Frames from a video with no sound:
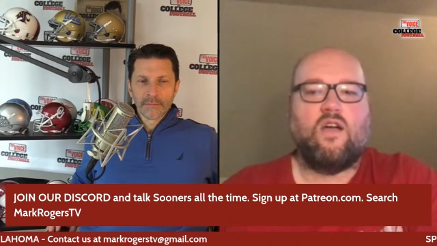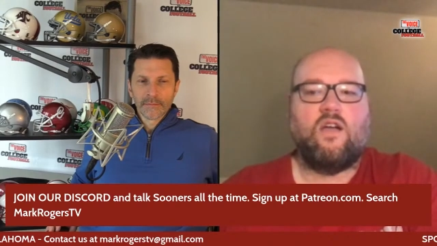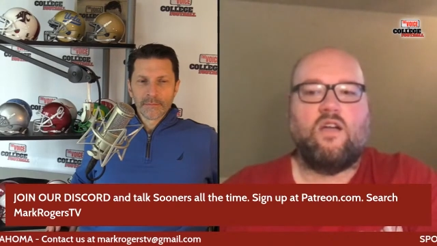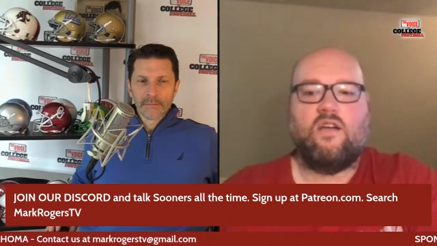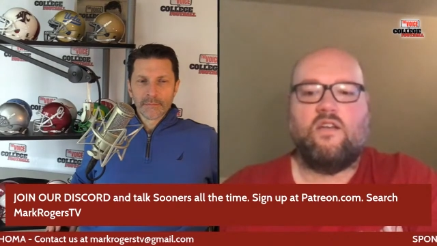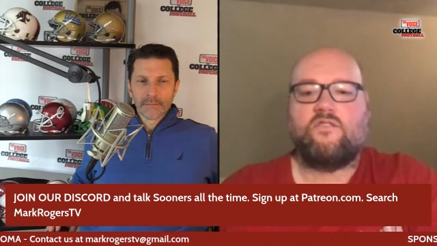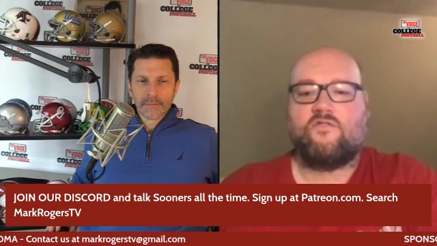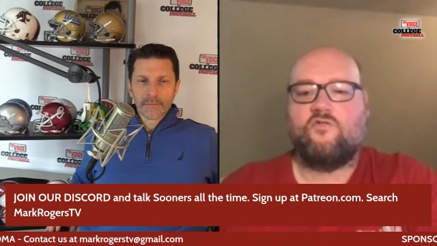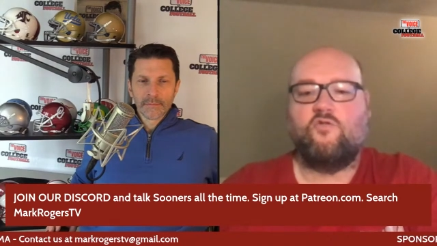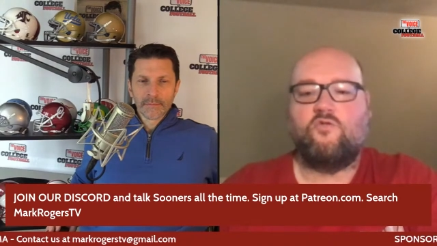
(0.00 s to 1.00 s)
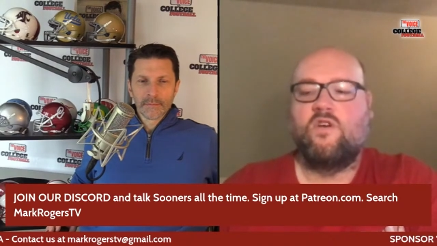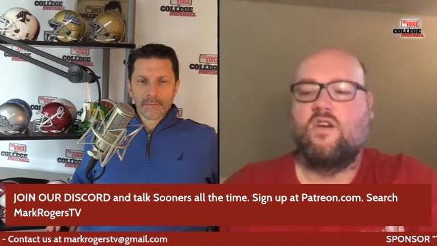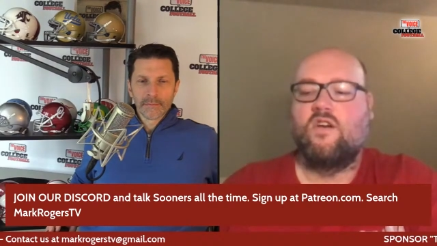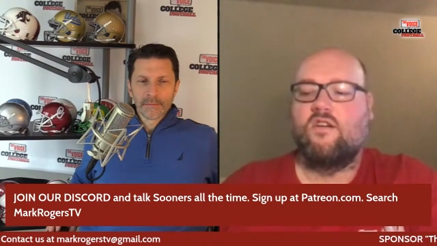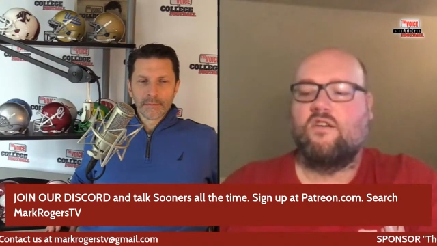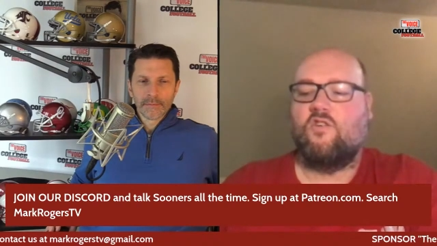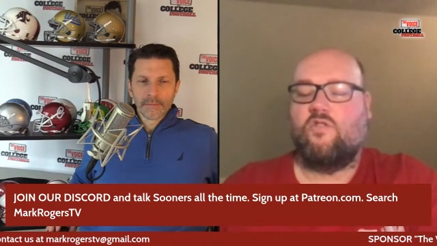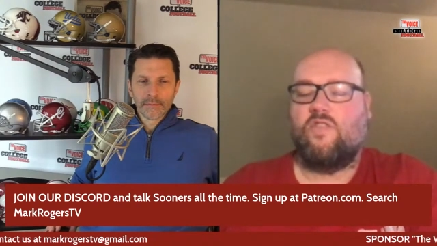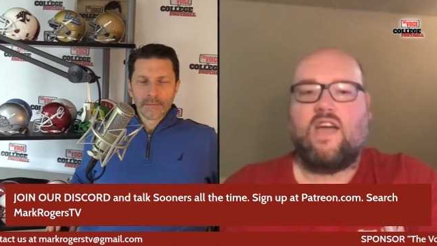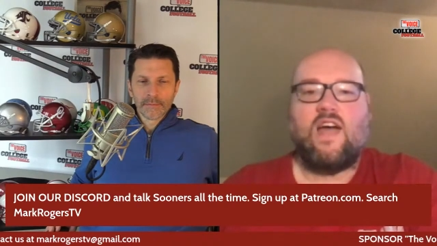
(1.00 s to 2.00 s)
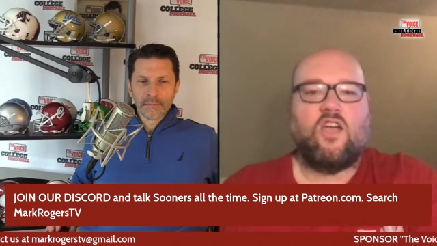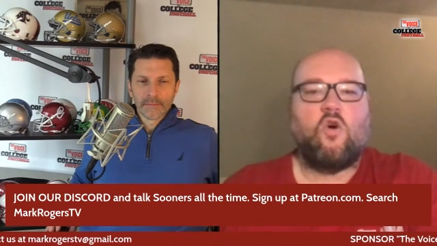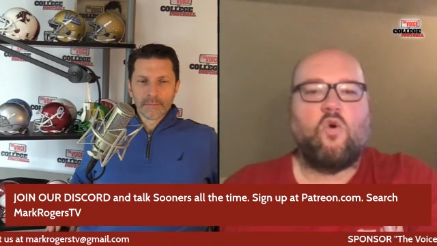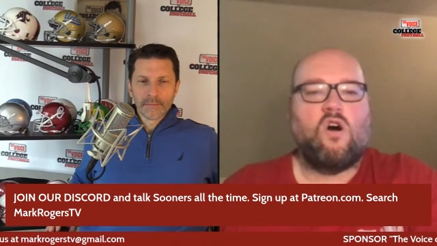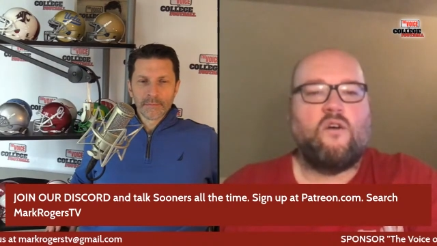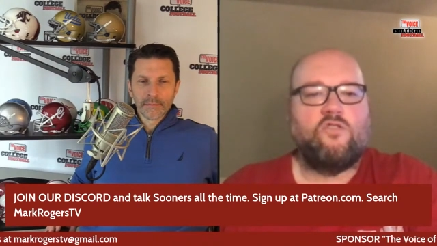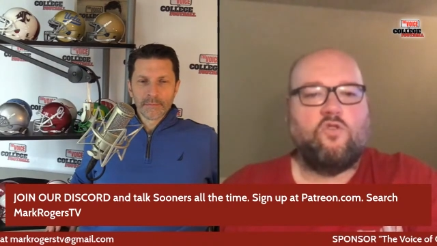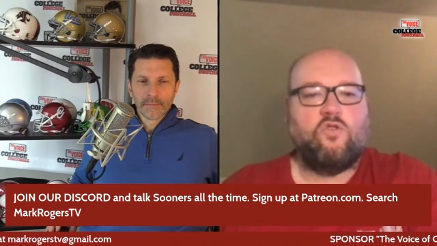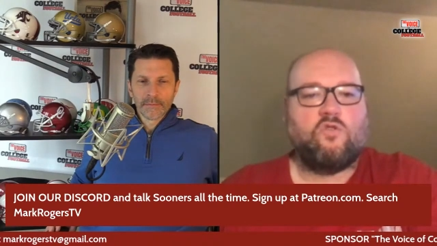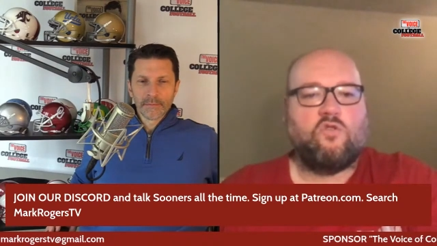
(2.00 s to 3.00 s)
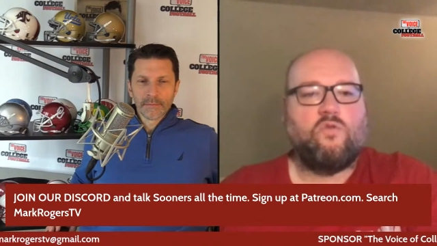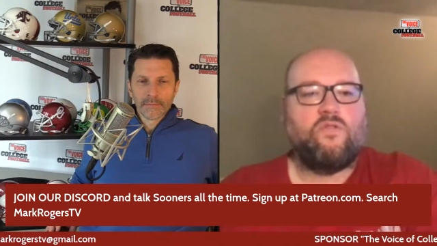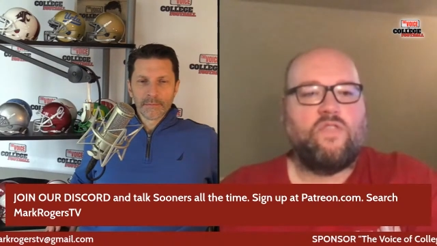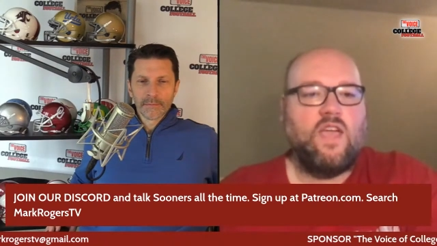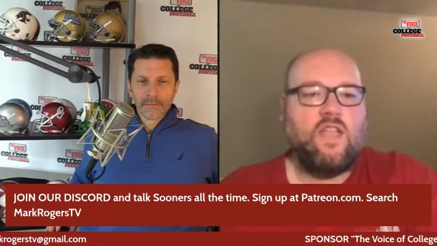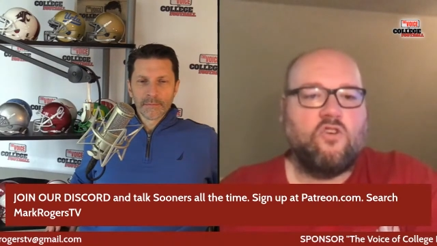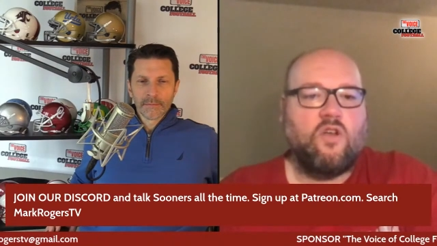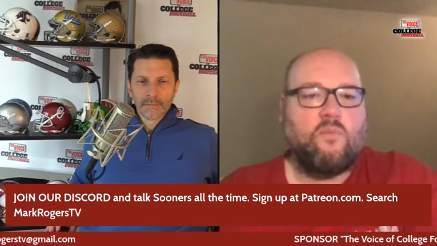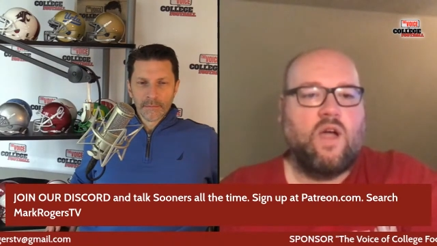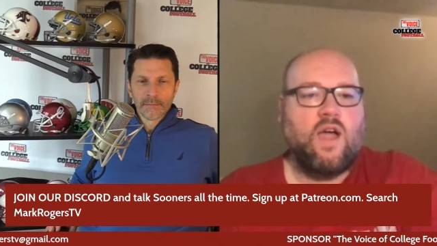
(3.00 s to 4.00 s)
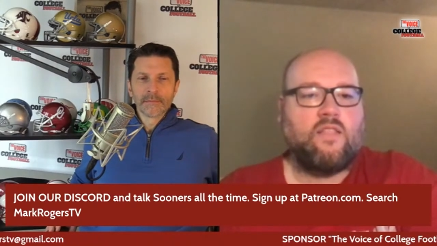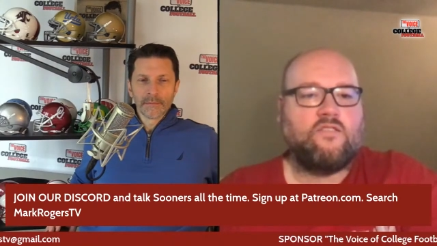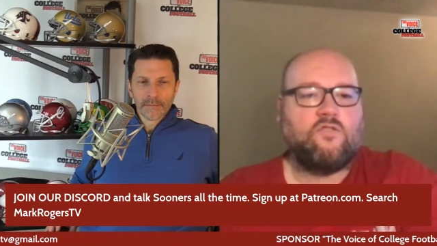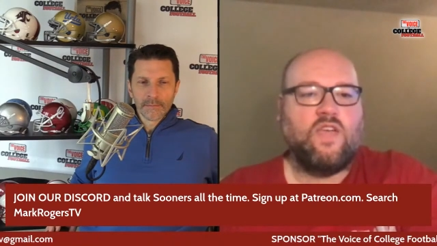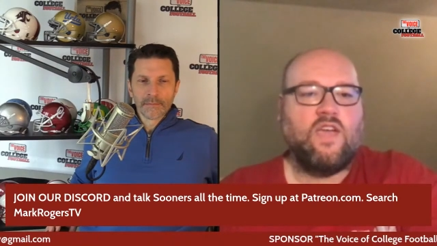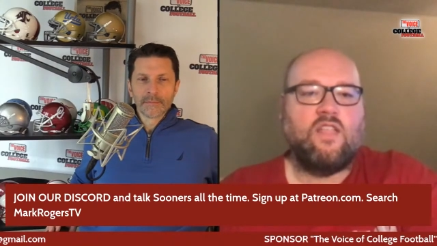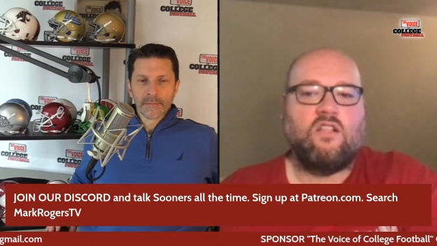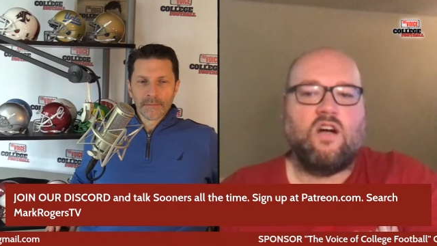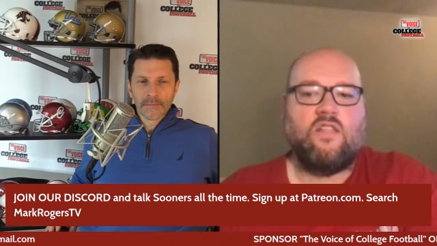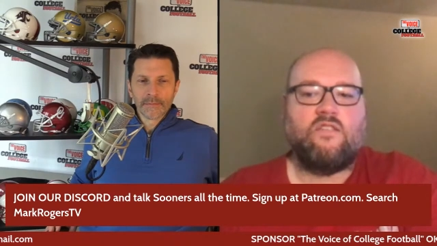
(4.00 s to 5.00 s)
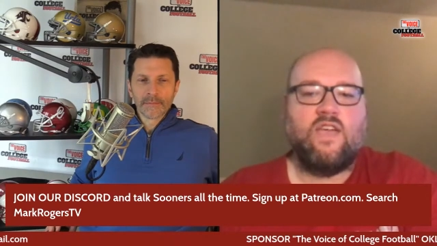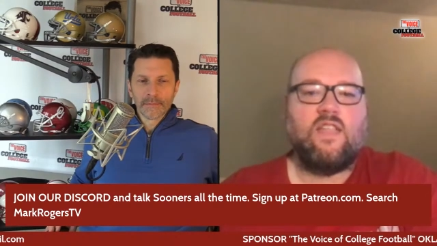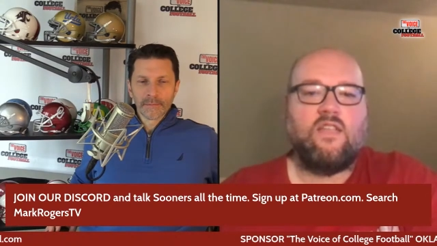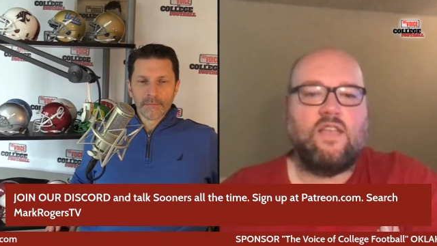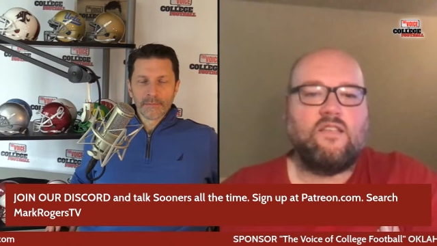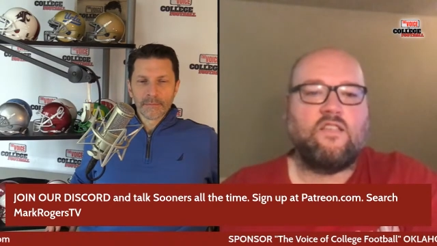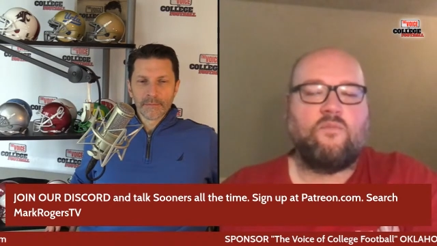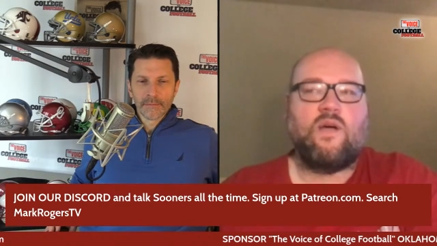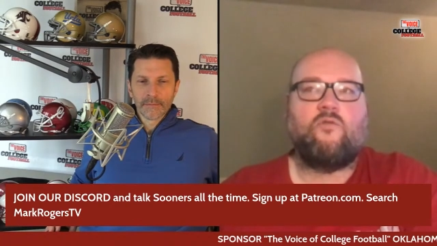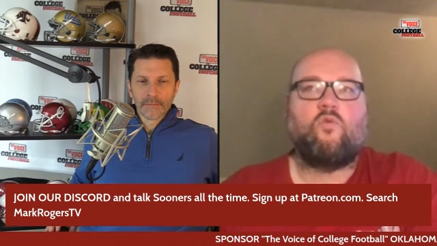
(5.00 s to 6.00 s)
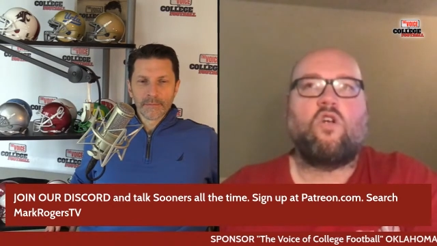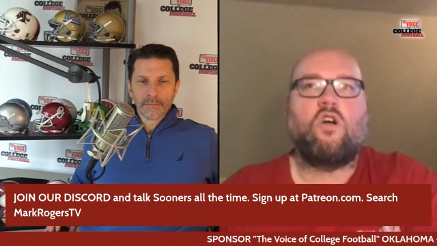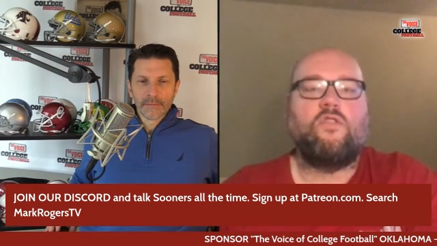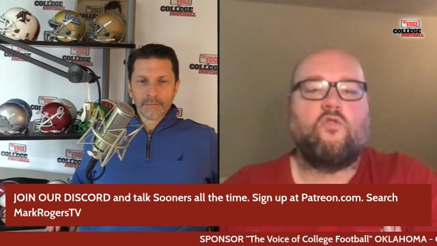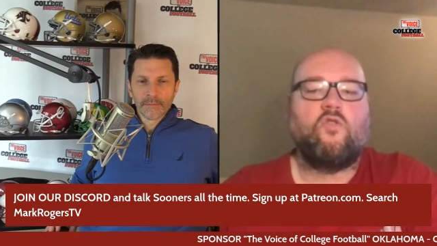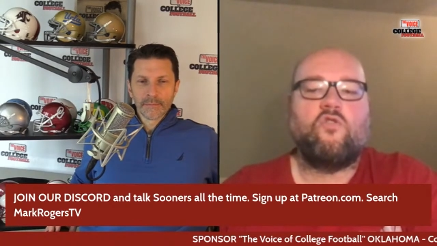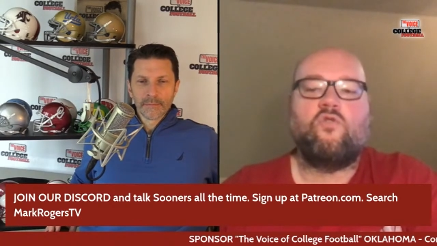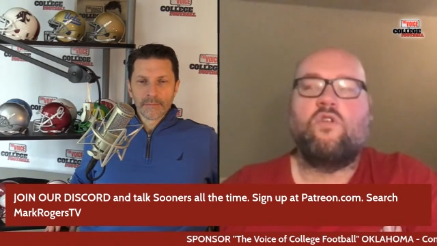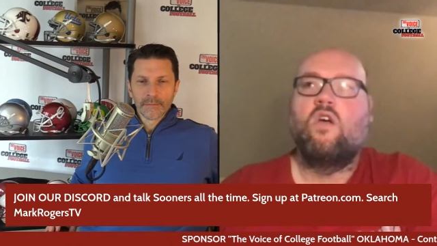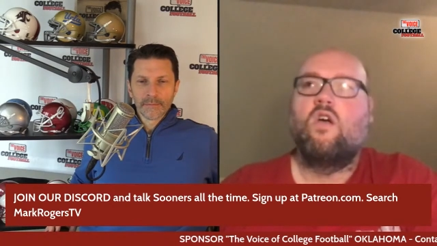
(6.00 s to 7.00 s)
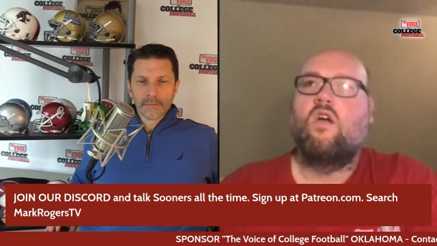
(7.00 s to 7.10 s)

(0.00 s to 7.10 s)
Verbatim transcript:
Speaker 1: I, I, I, assume you know they kind of go off and do their own thing during practice, so they get a lot of they get a decent amount of work on their own.